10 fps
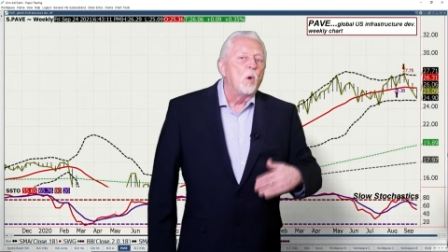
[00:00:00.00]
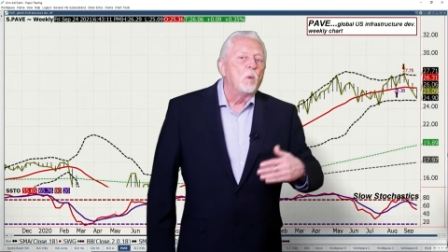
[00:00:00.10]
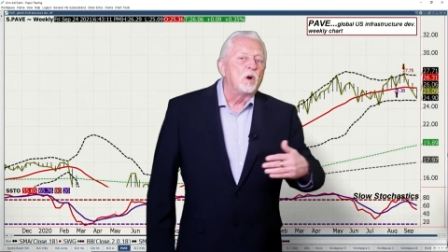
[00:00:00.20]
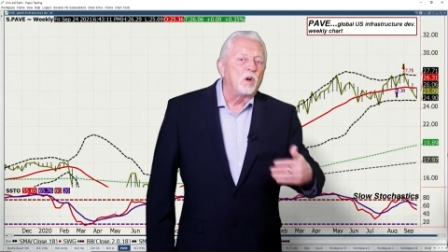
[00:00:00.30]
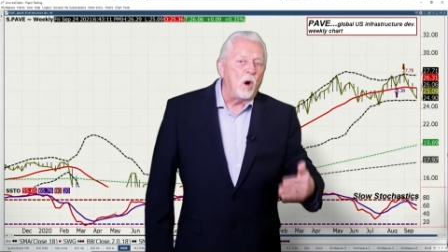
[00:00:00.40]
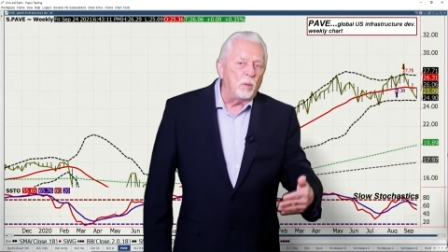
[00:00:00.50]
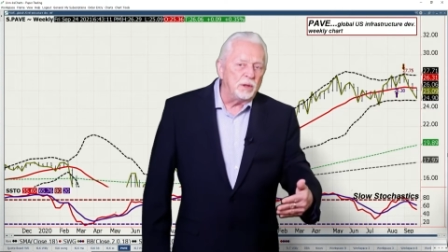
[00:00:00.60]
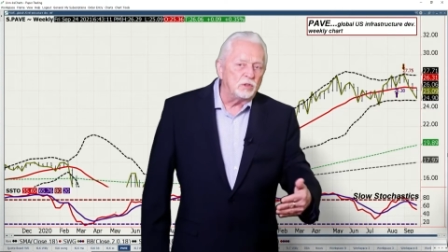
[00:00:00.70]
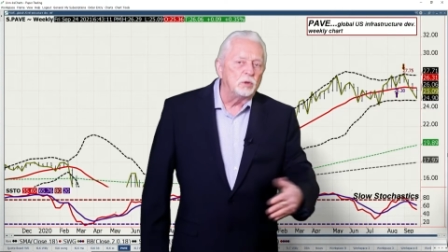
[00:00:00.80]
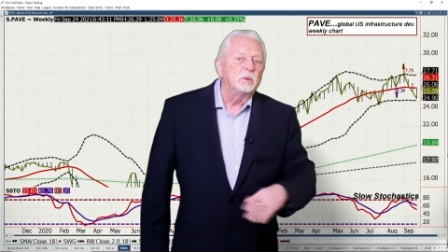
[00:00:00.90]
Well,
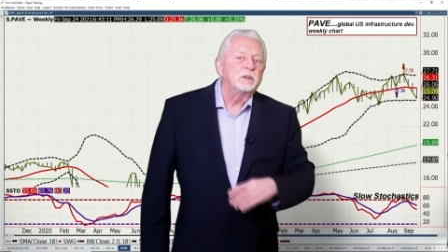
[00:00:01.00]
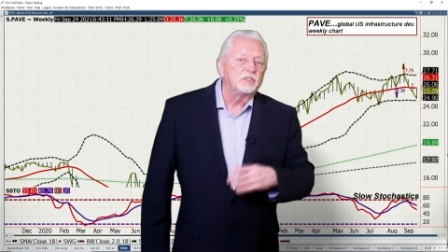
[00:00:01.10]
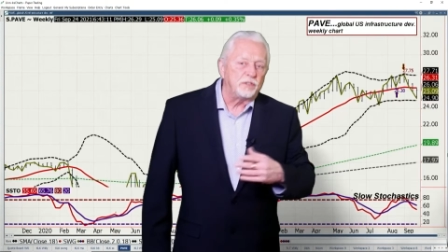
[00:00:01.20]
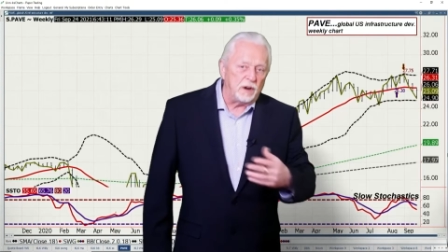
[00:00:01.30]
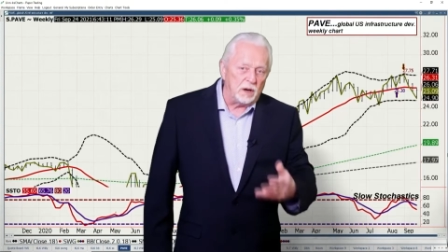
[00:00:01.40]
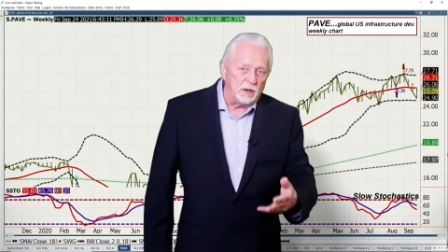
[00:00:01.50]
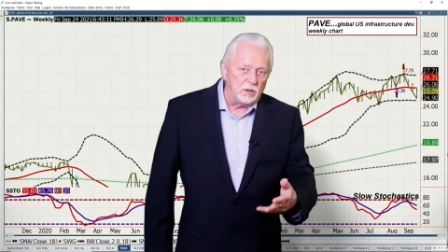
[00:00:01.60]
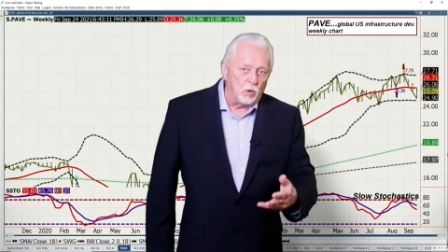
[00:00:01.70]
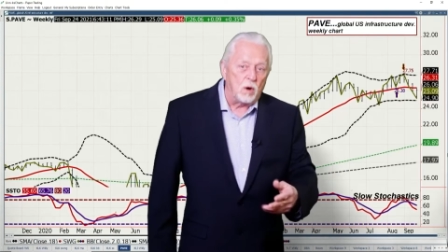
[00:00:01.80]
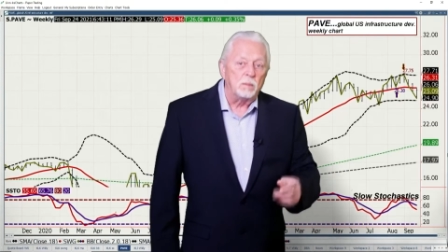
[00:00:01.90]
going to it is fairly
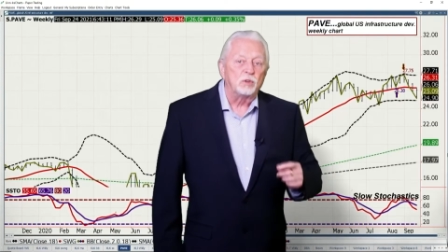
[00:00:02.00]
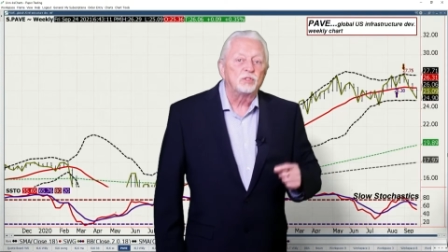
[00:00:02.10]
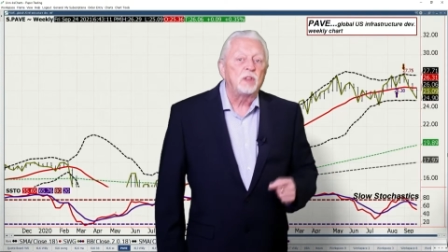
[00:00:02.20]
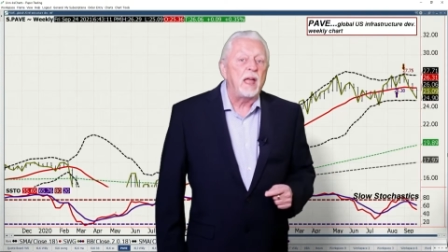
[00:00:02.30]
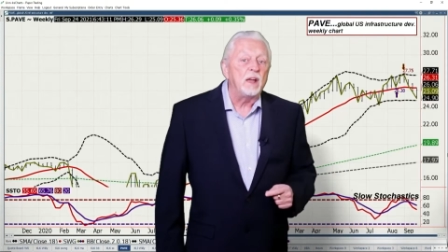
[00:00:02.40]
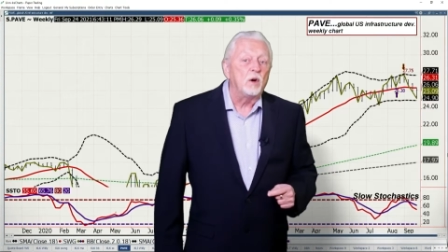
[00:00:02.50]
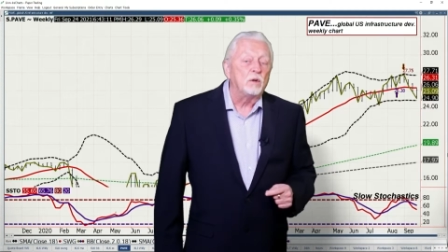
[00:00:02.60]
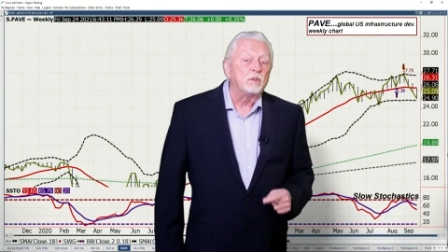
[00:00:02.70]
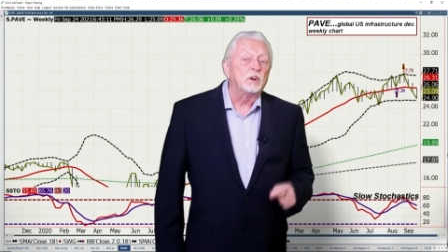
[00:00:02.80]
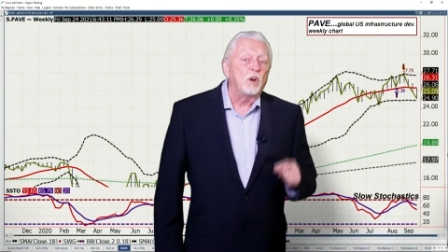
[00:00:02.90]
normal. Staying
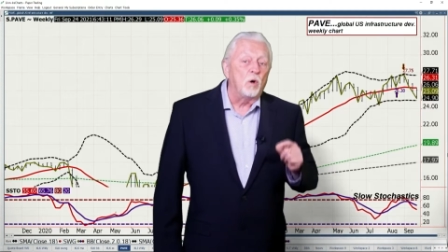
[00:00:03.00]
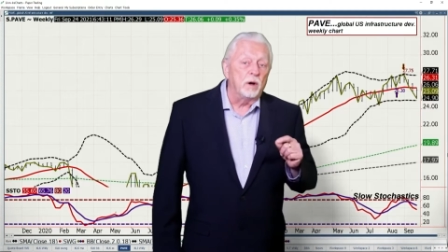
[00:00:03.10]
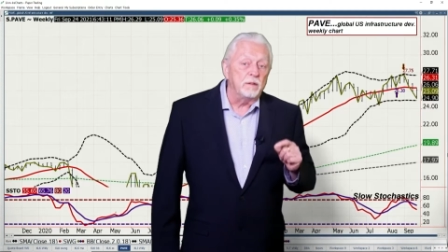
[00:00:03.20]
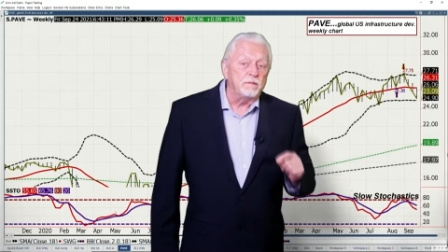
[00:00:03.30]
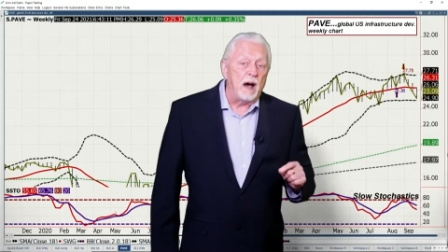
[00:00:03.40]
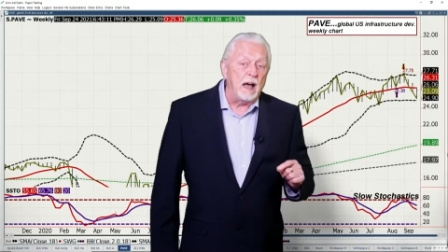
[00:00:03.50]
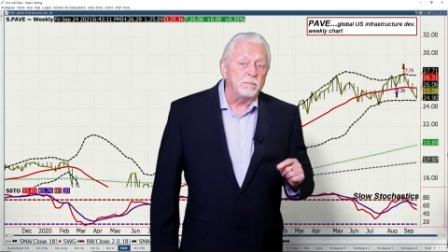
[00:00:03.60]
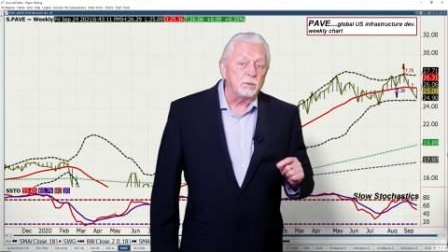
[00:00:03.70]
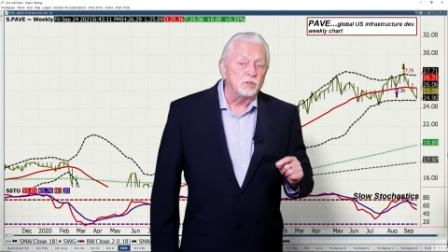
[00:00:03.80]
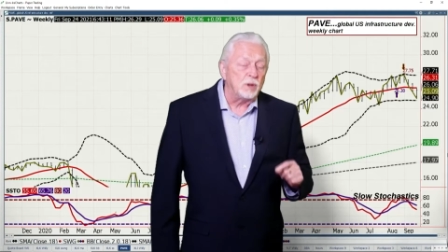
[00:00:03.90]
over it only
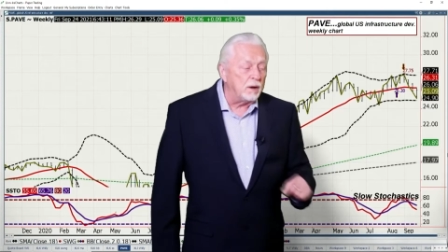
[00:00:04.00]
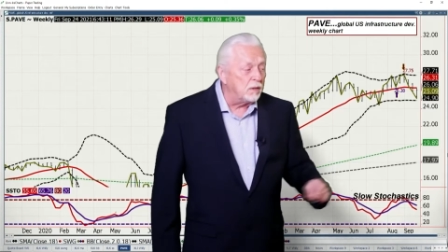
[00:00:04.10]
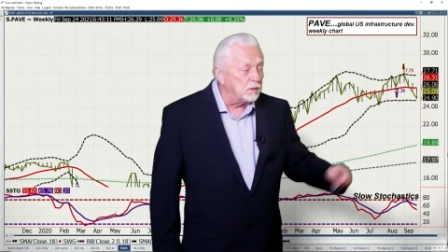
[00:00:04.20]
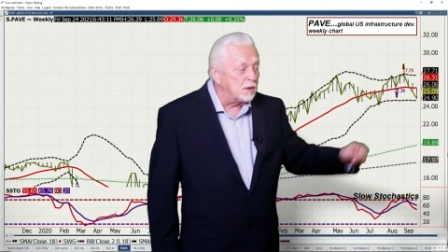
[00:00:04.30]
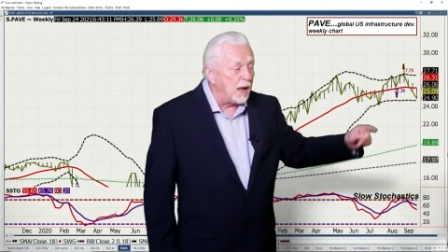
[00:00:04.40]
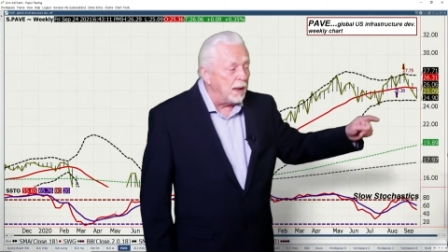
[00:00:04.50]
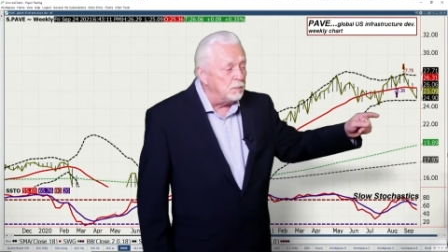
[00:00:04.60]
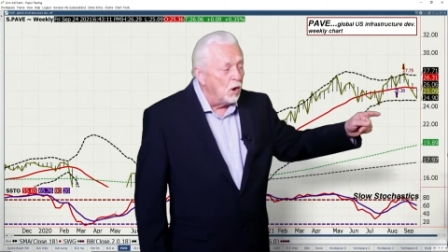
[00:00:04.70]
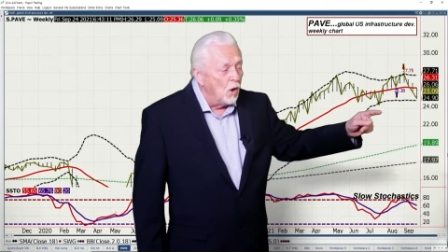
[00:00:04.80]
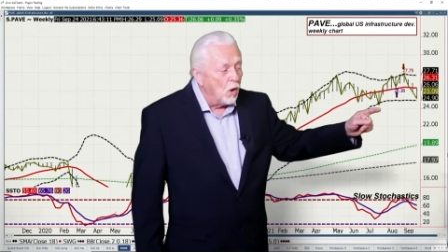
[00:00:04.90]
5% of the time
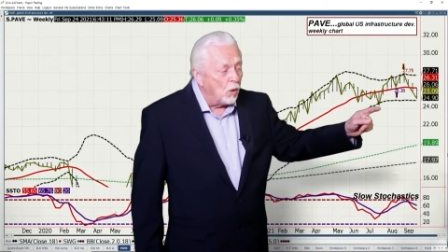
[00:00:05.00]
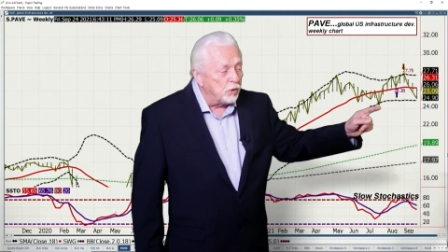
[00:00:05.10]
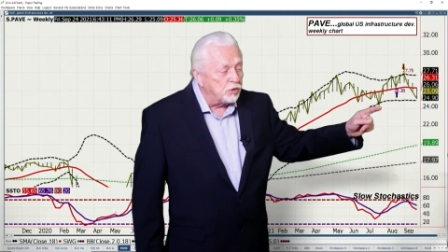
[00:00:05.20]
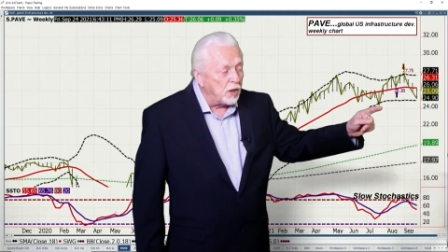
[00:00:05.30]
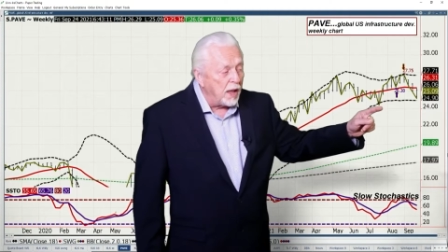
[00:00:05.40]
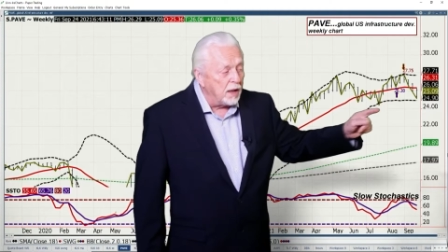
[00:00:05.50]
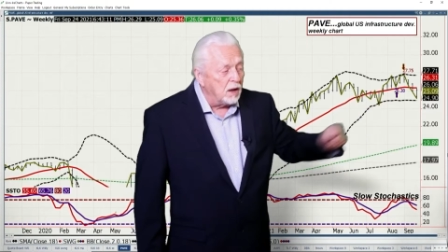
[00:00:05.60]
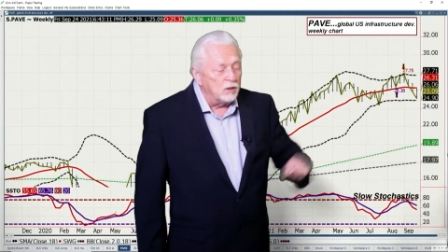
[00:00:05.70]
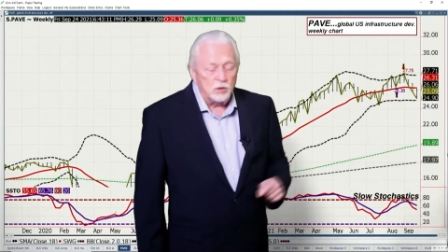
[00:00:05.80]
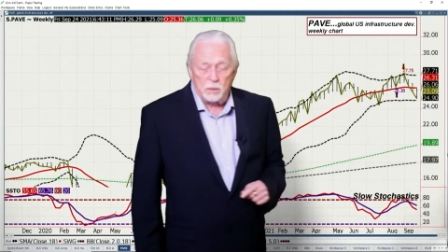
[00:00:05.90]
or staying
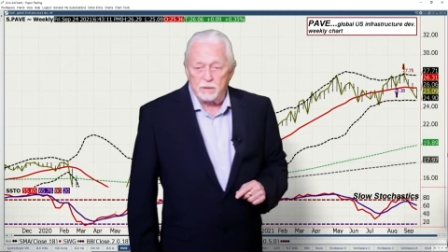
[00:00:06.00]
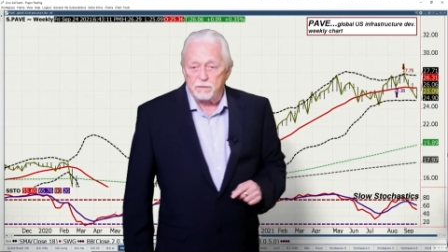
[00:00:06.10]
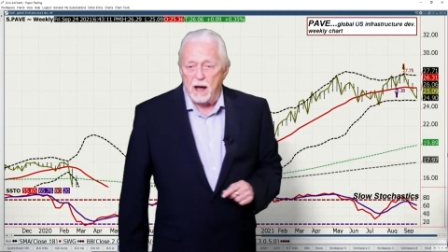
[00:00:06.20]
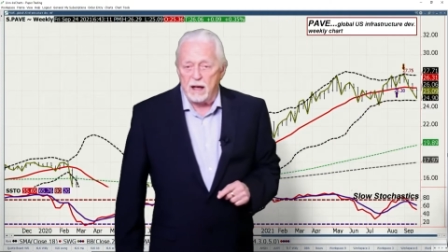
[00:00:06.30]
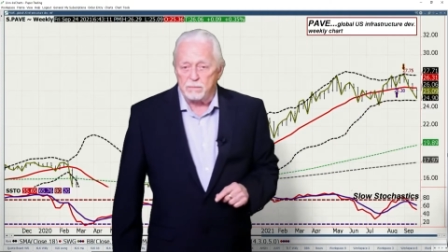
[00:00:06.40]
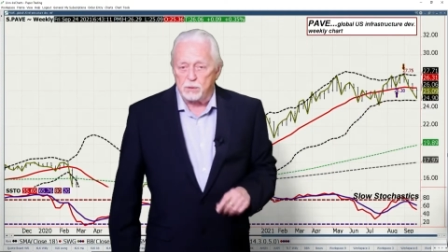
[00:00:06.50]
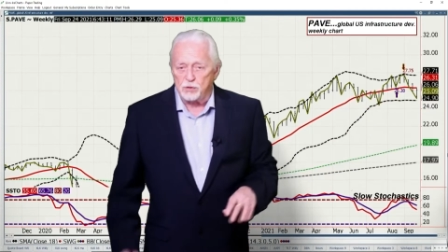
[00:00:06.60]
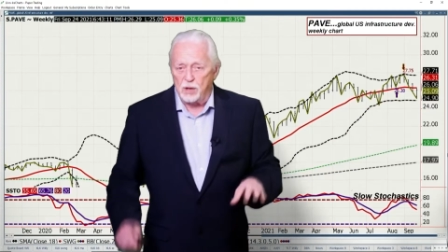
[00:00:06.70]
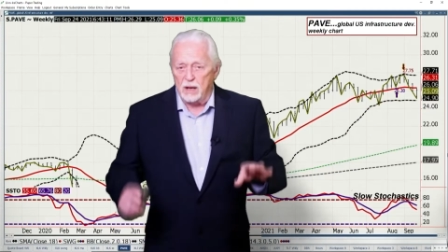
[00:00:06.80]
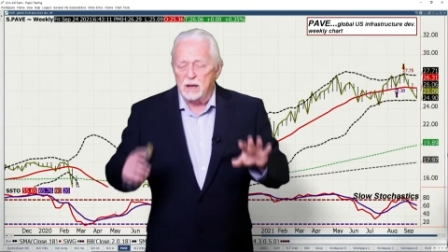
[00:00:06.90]
under it
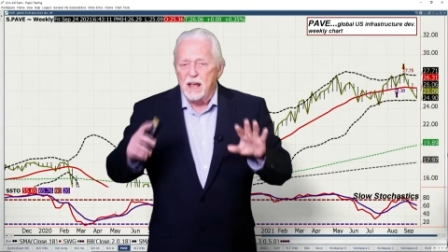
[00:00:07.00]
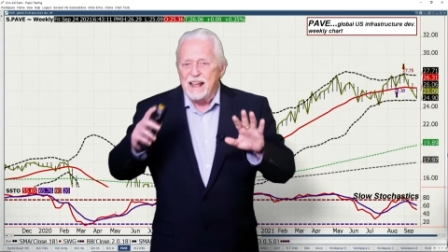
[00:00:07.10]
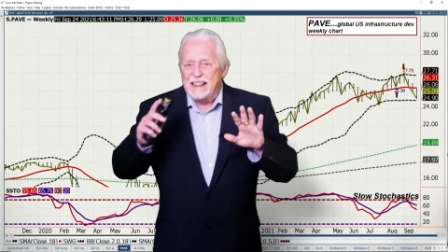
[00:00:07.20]
5%.